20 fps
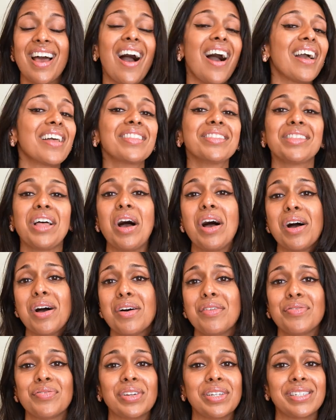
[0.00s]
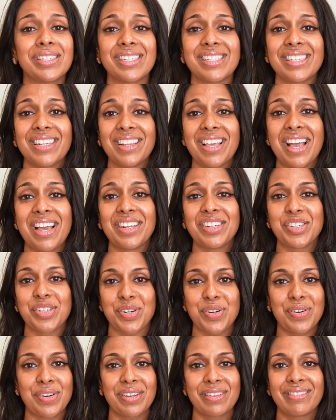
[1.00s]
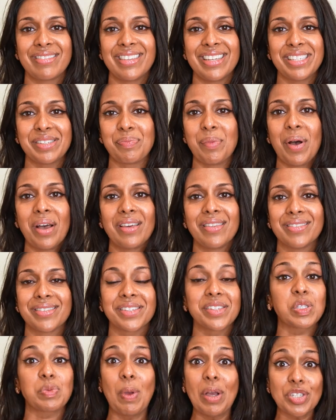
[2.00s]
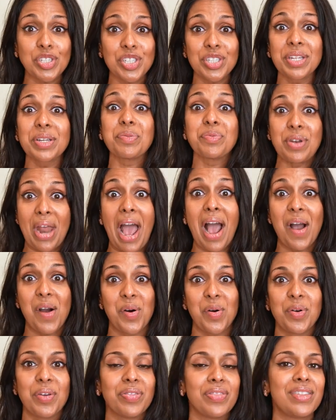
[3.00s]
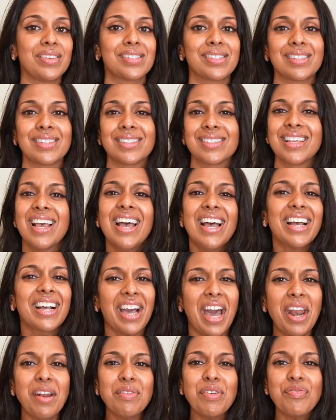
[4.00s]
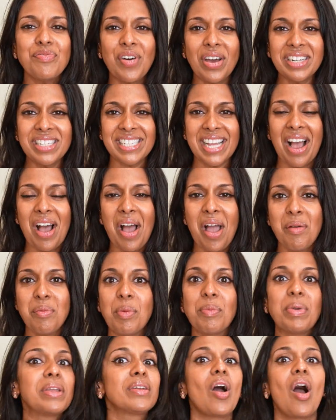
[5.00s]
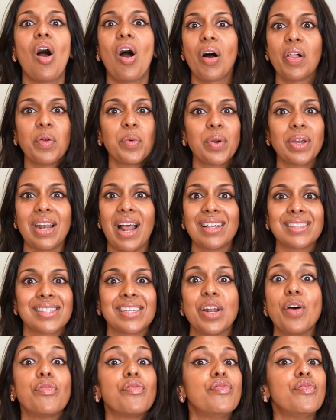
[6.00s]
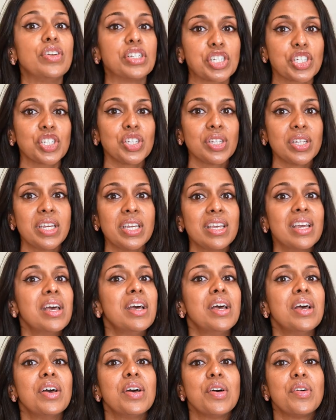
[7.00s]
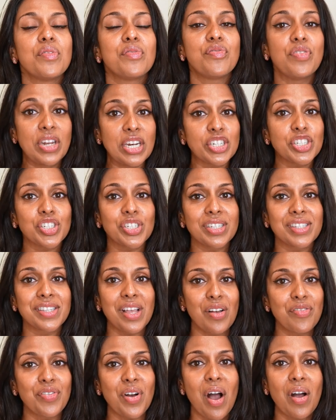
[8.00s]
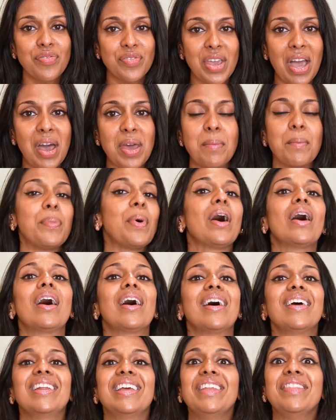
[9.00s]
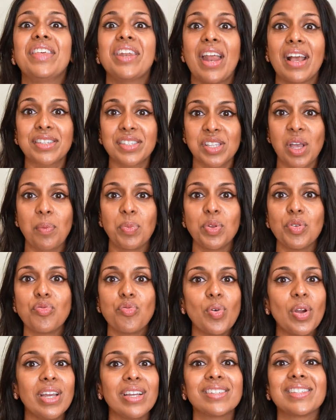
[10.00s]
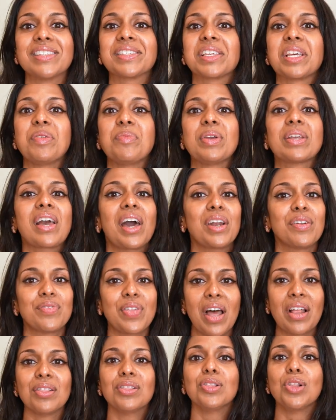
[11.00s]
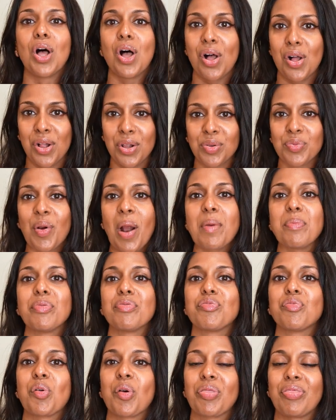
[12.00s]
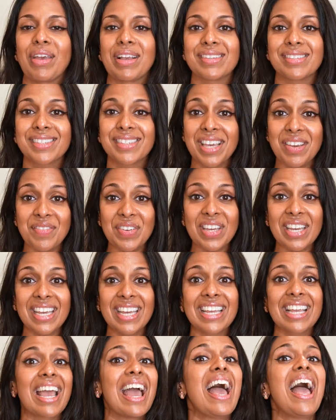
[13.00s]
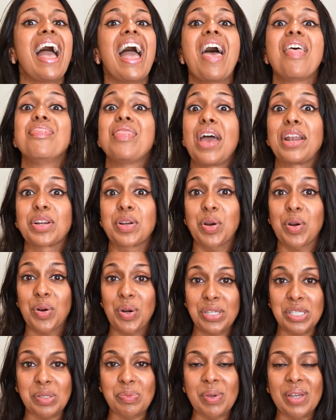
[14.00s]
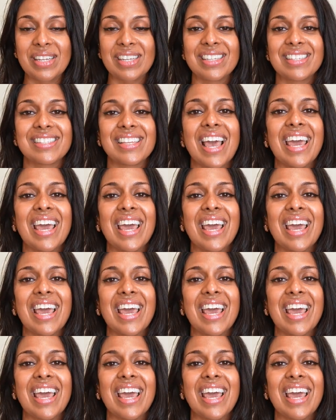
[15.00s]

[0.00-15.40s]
I love Disneyland during these months, especially now. This is kind of a fun time. I mean, Halloween hasn't officially finished itself off yet, but in the next couple of weeks, it's going to be kind of that lull right before Thanksgiving and then Christmas.